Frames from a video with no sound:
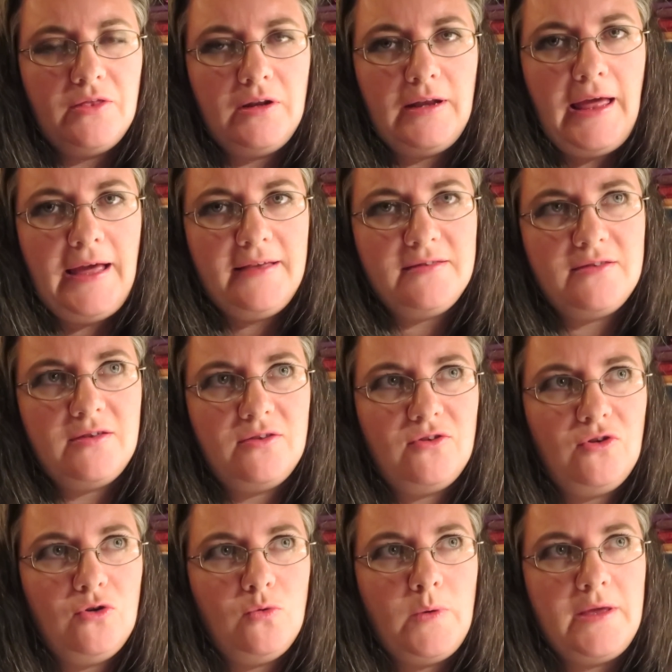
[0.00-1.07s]
the last
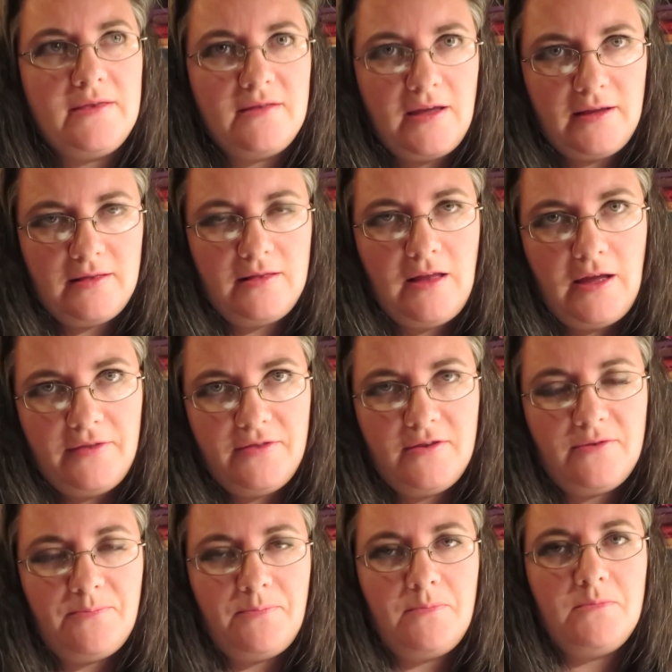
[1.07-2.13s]
two weeks, not not
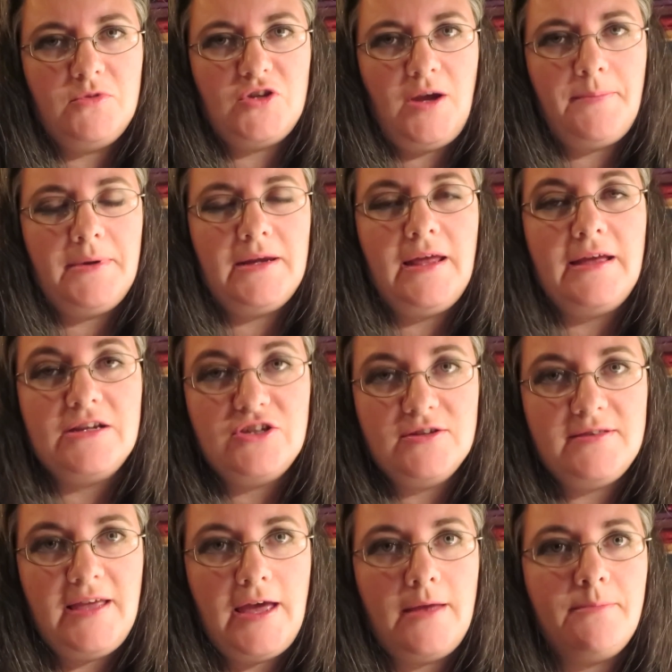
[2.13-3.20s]
this shopping day I
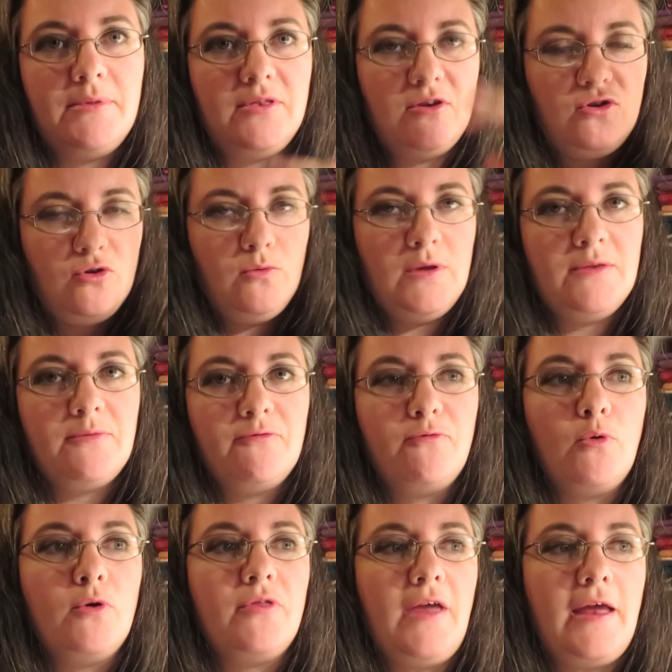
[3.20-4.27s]
just had, but the two weeks
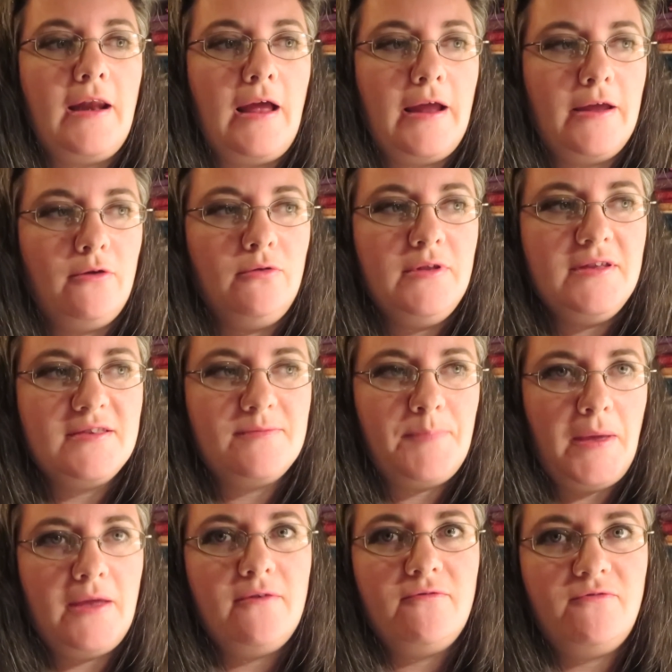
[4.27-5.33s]
before that, I only
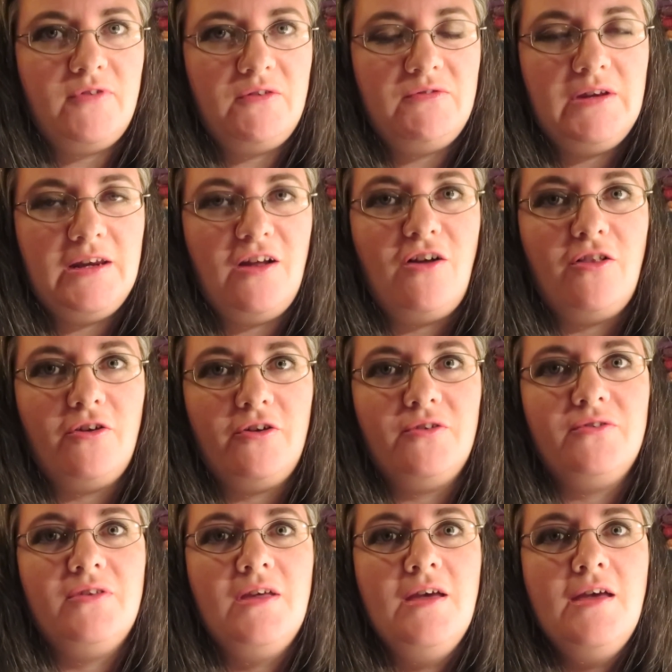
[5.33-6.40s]
spent
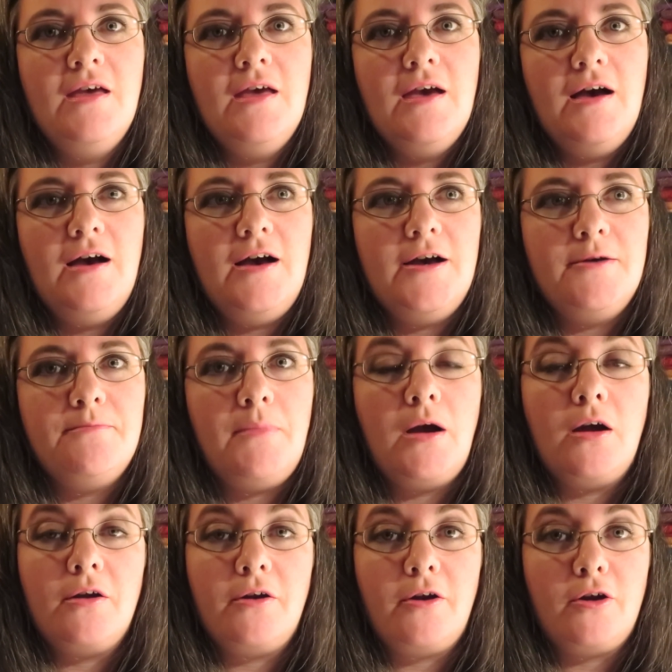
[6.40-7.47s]
$50 um,
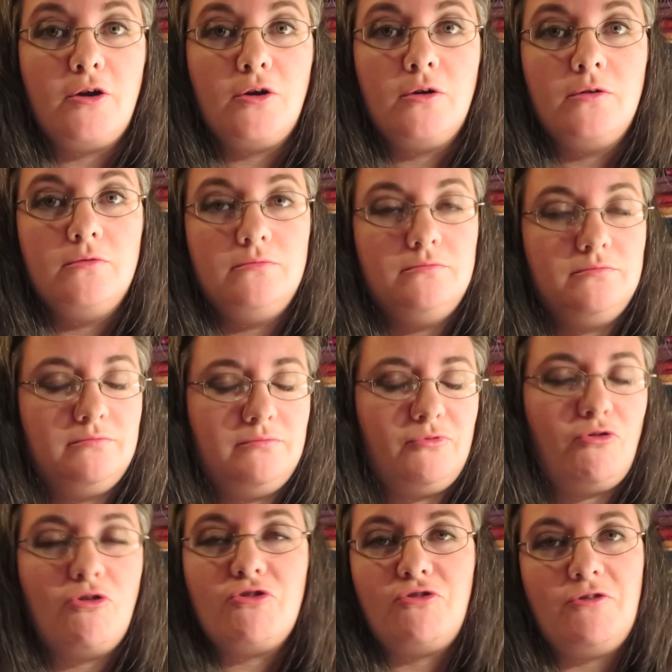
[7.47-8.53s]
on our
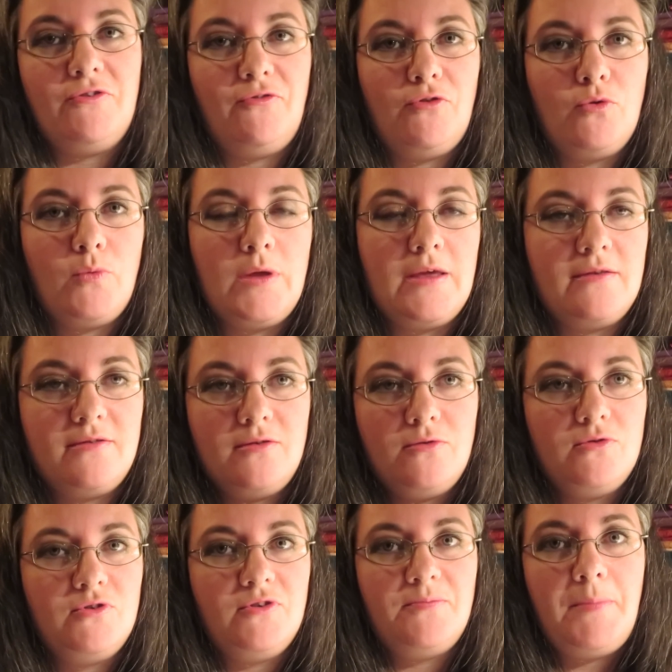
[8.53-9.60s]
groceries for the week.
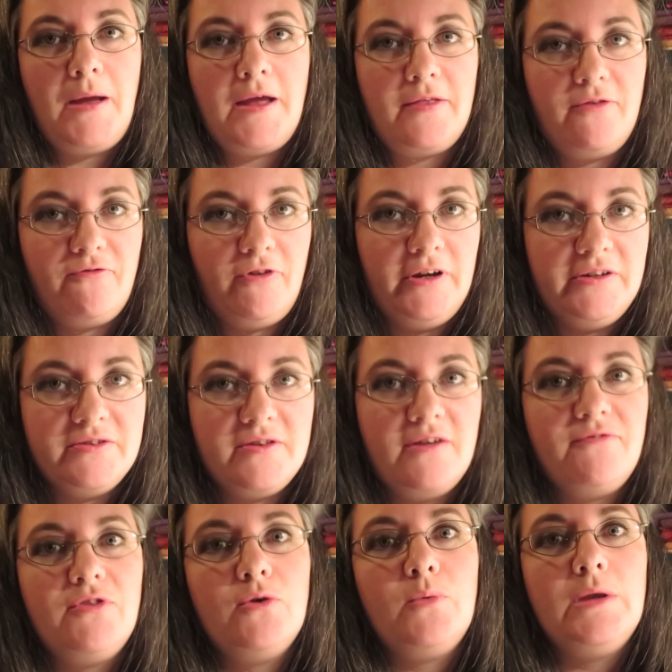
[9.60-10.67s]
So just buying the fresh
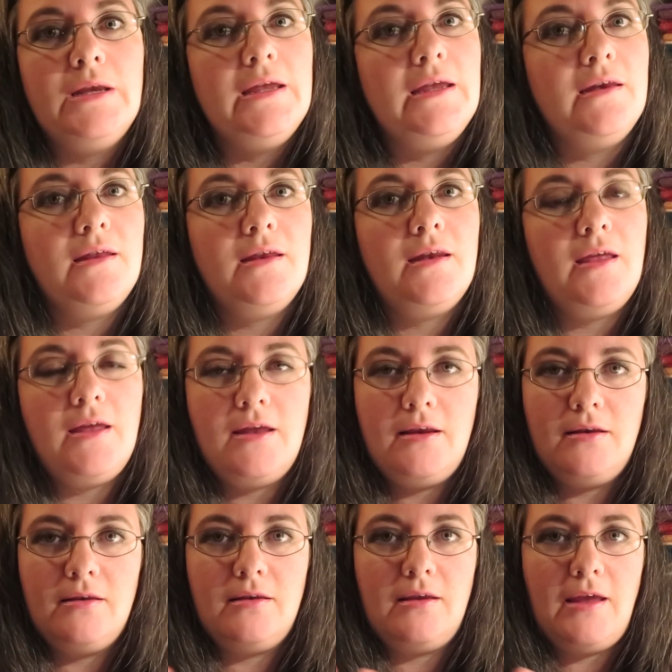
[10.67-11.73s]
stuff that we needed
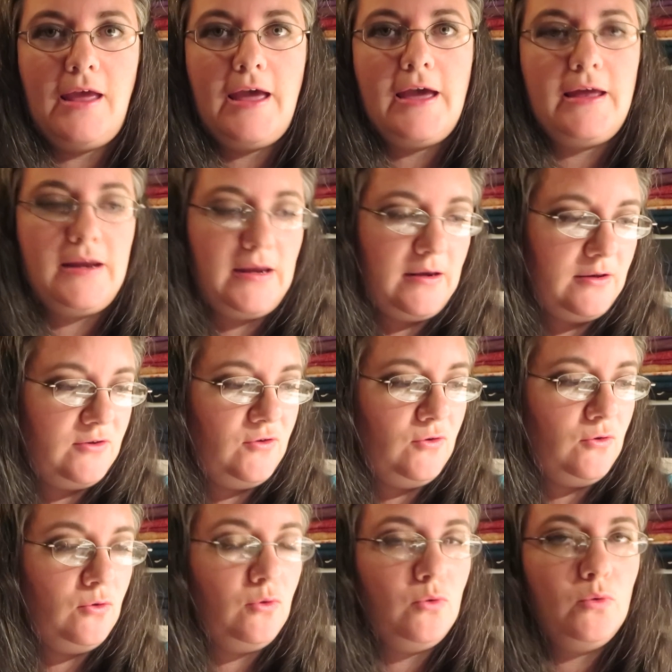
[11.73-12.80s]
and adding
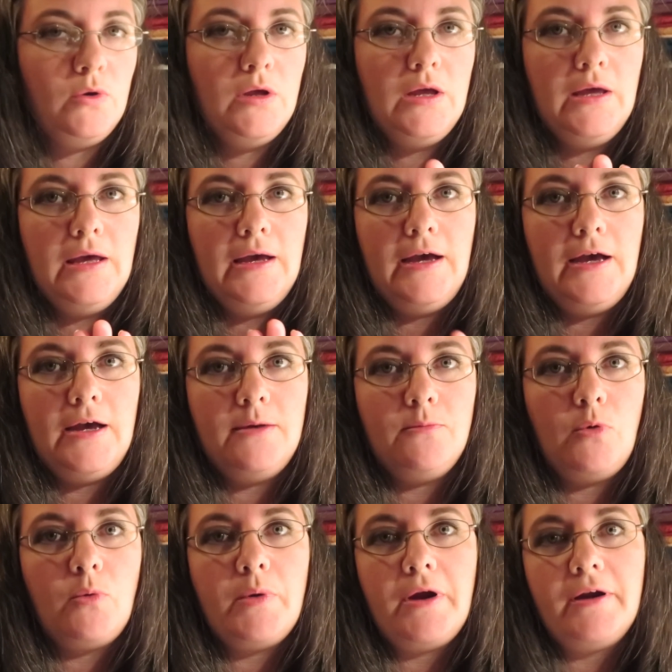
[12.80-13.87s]
to
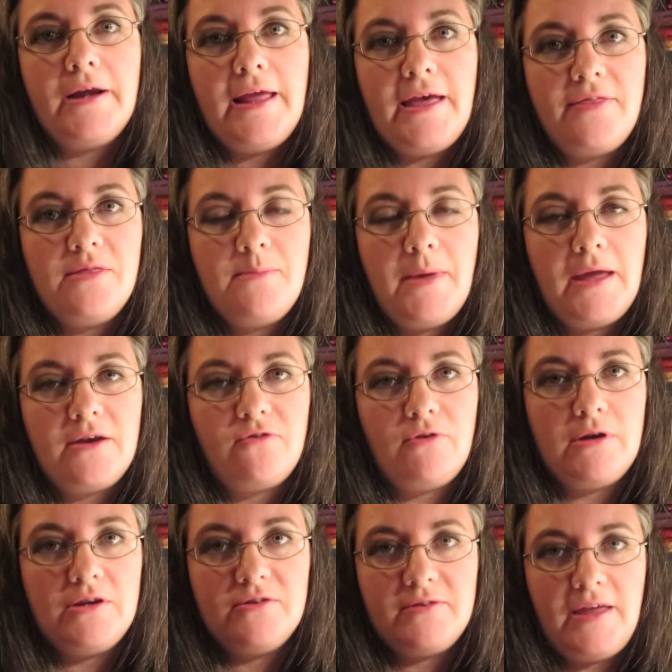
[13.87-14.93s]
um, what we already had in the
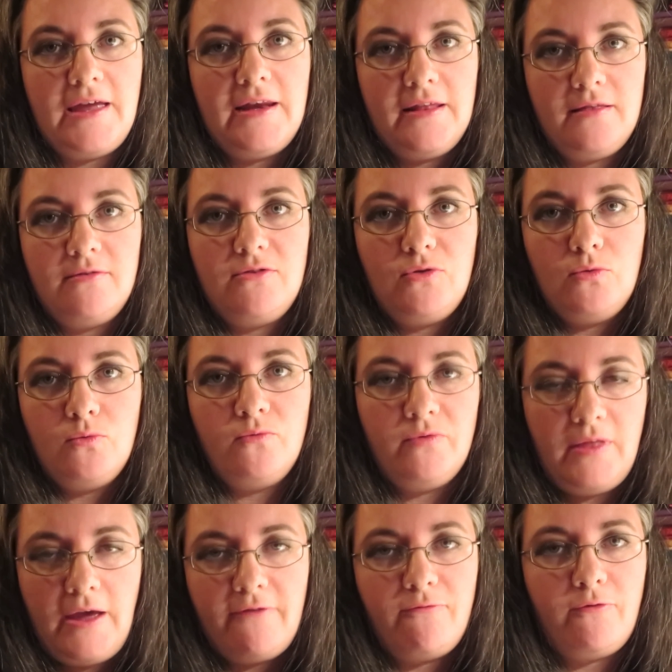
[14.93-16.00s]
pantry, just adding to
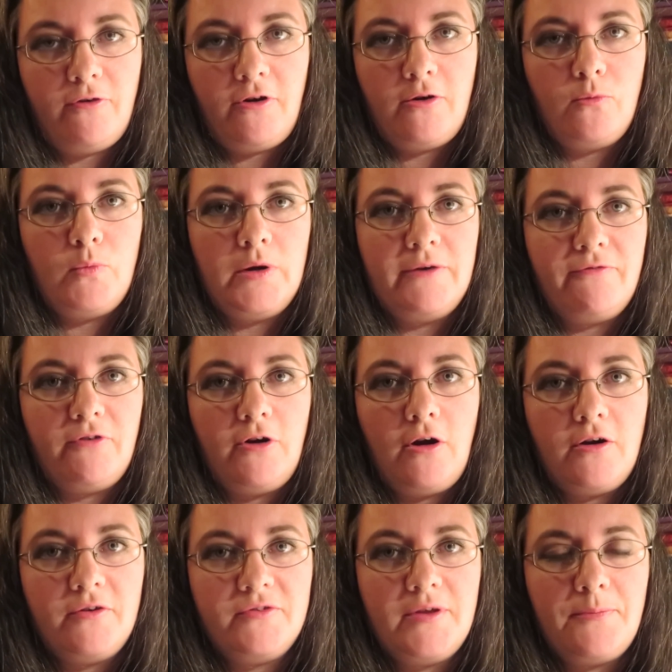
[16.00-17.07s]
that for whatever
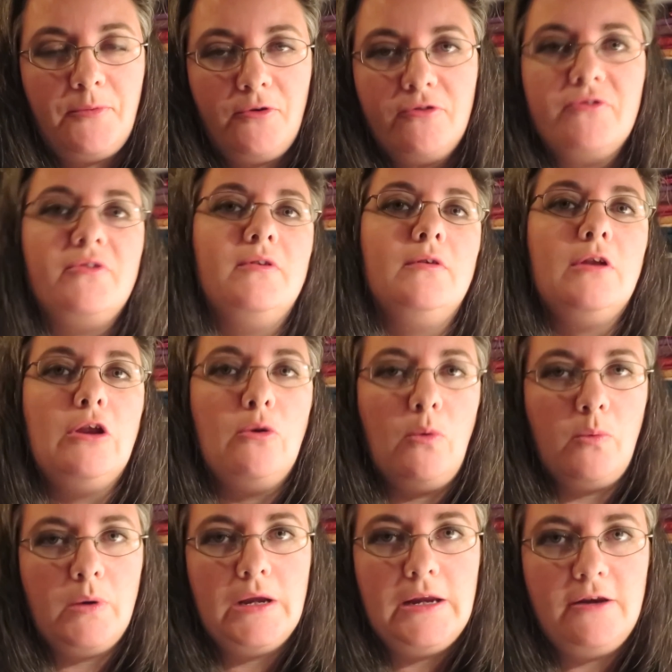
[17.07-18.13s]
our suppers and you know
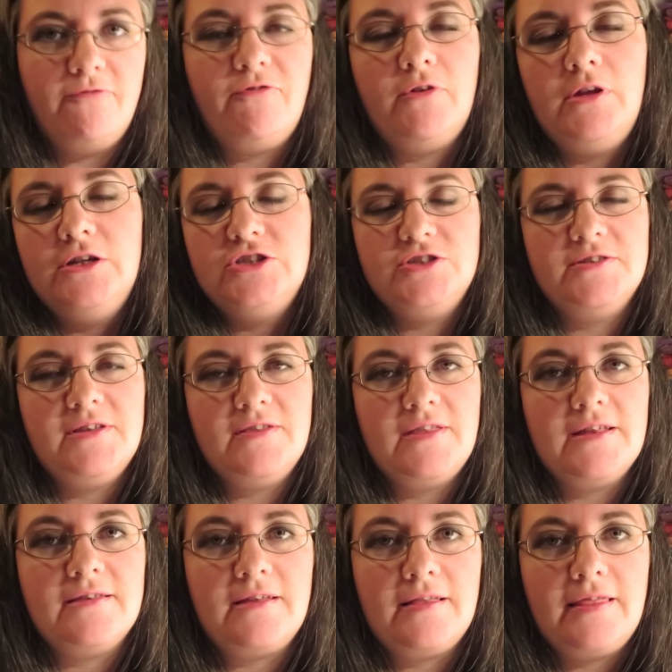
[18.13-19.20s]
what we needed for lunches and
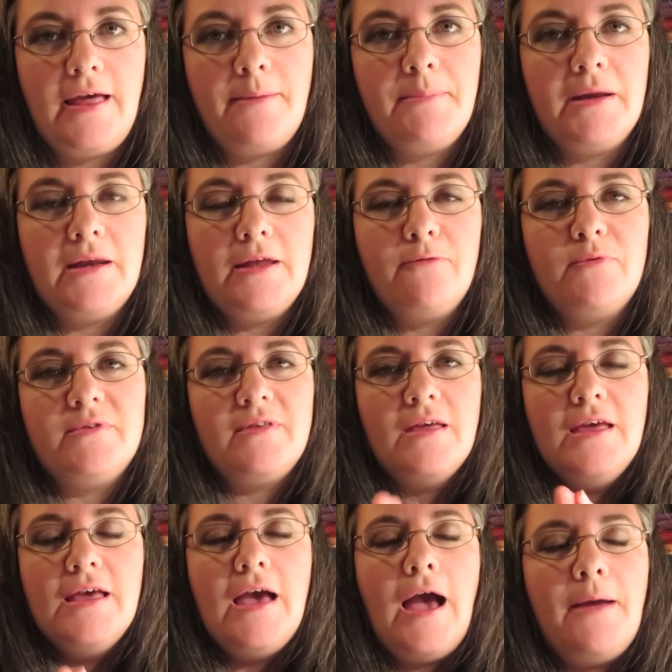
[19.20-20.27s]
things like that. But it was
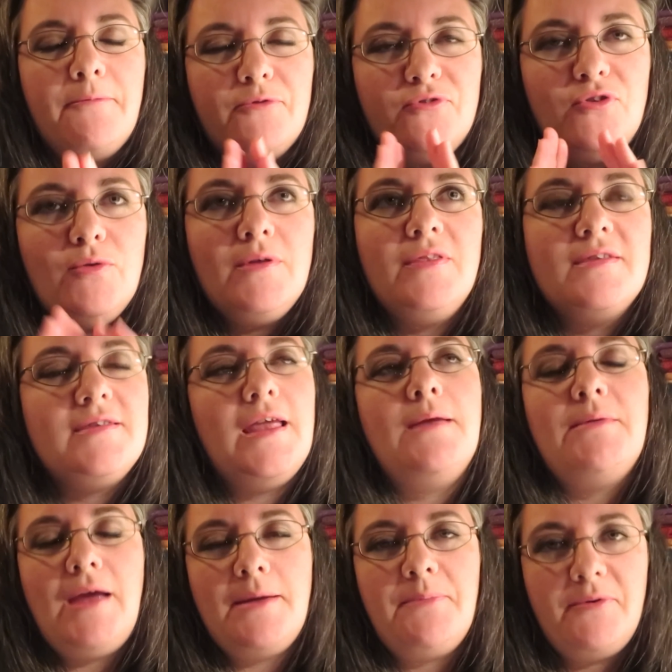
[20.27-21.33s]
I was doing the
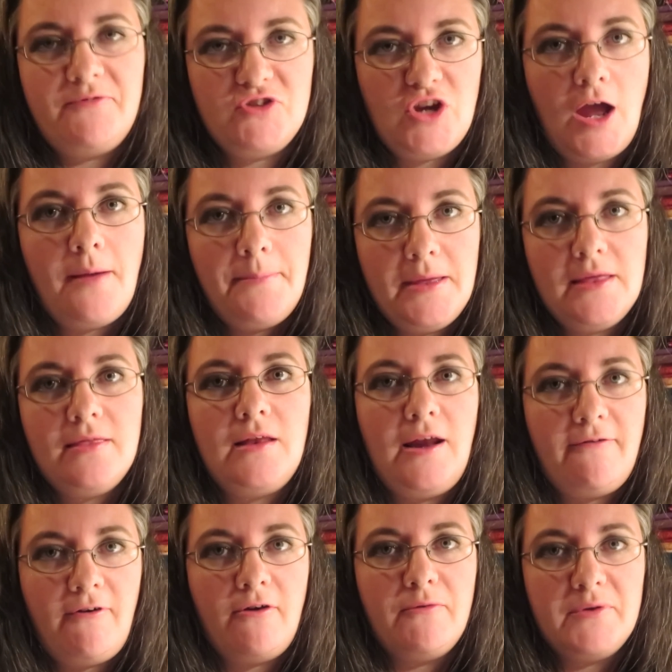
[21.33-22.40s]
same type of shopping that
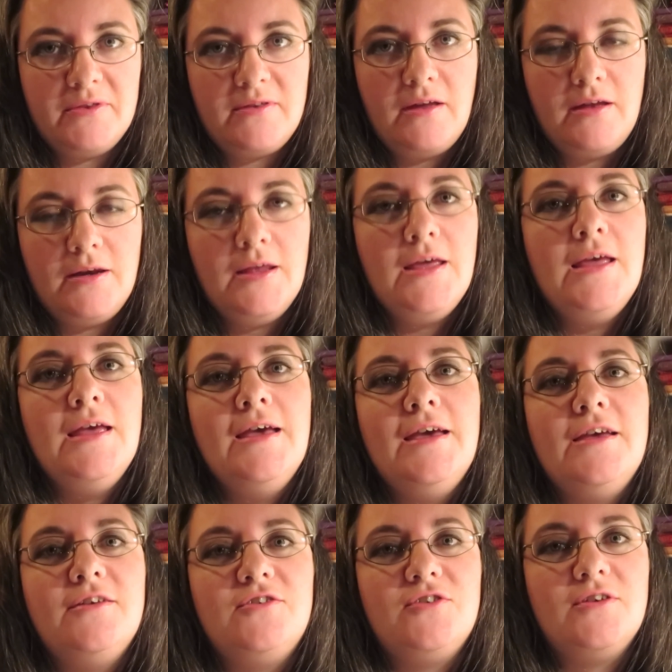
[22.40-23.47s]
I've always done.
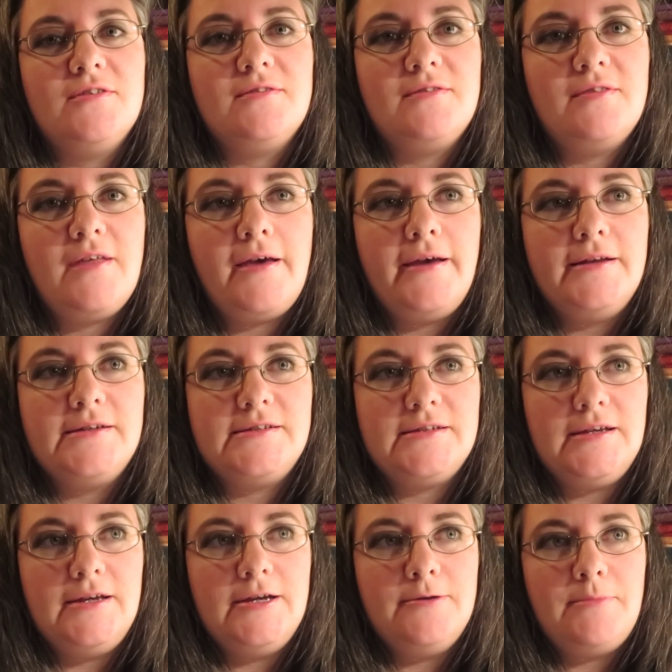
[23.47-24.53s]
It's just that
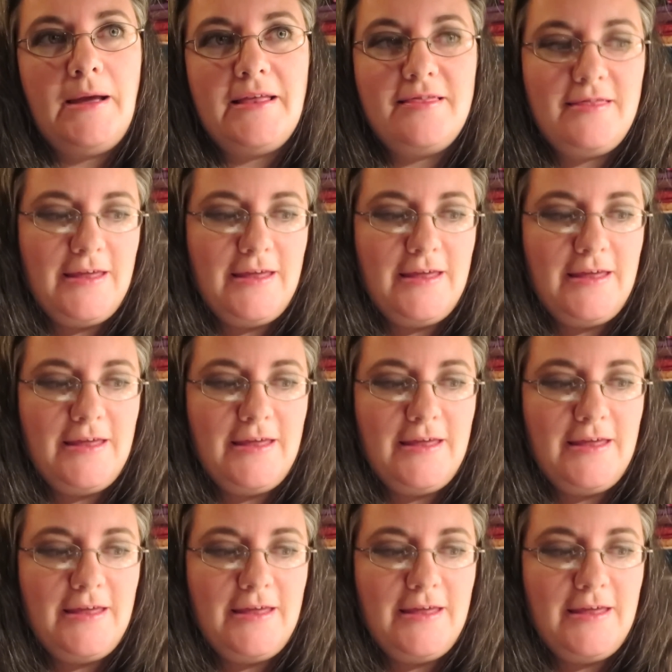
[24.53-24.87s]
um, I